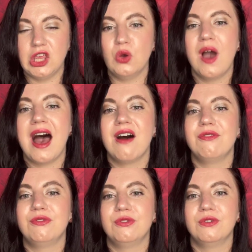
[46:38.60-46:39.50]
You
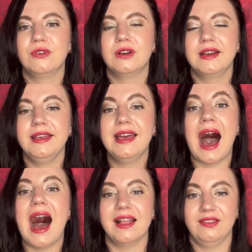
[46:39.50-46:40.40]
have
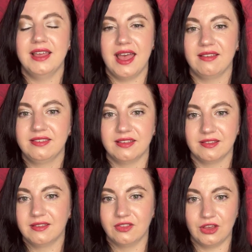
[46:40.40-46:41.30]
God
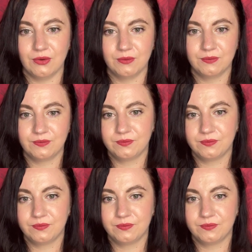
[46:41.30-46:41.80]
essence in you.